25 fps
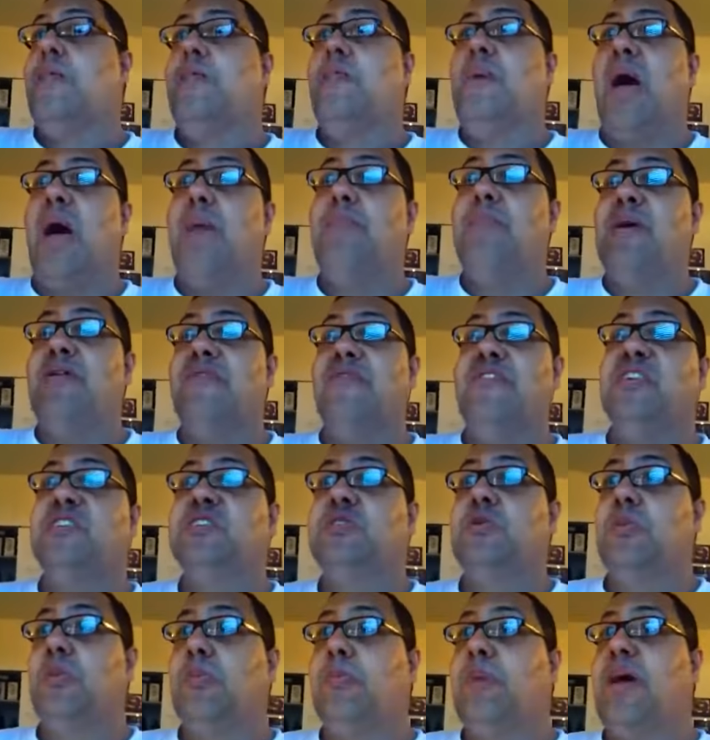Batman v
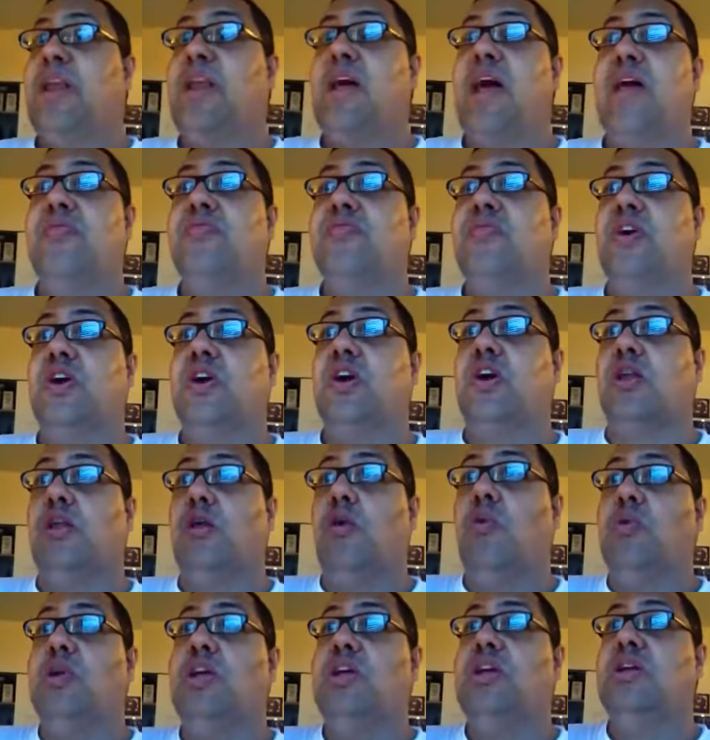Superman had the
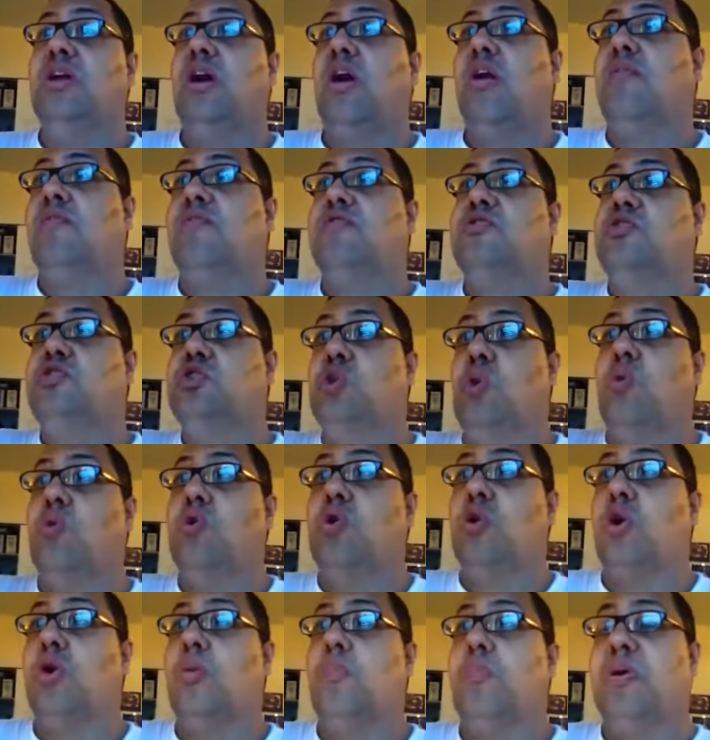cloning of
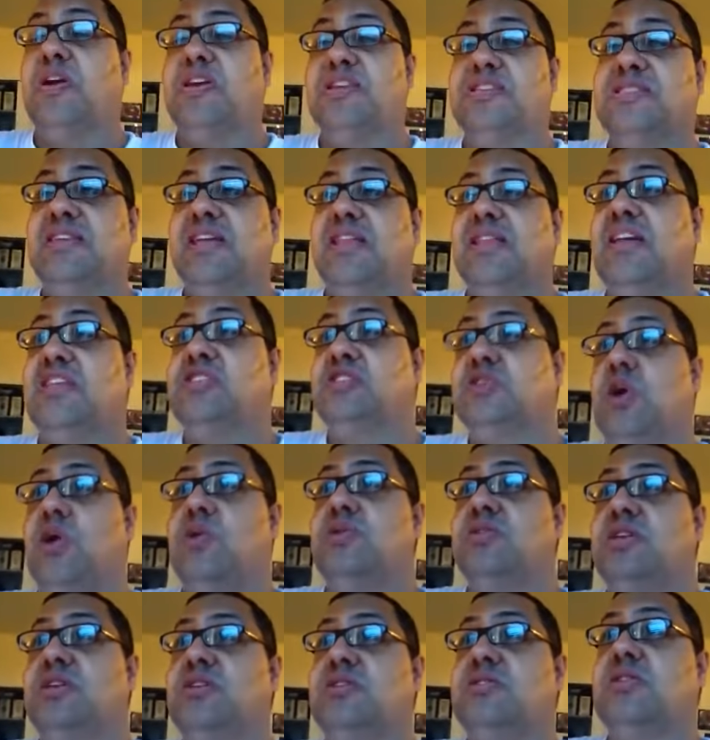Joker, but instead they
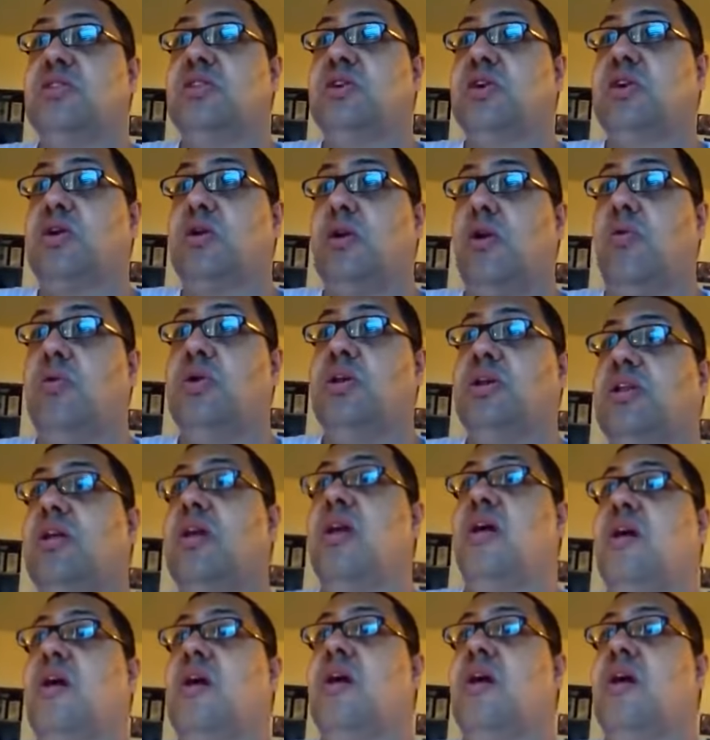turned it into the cloning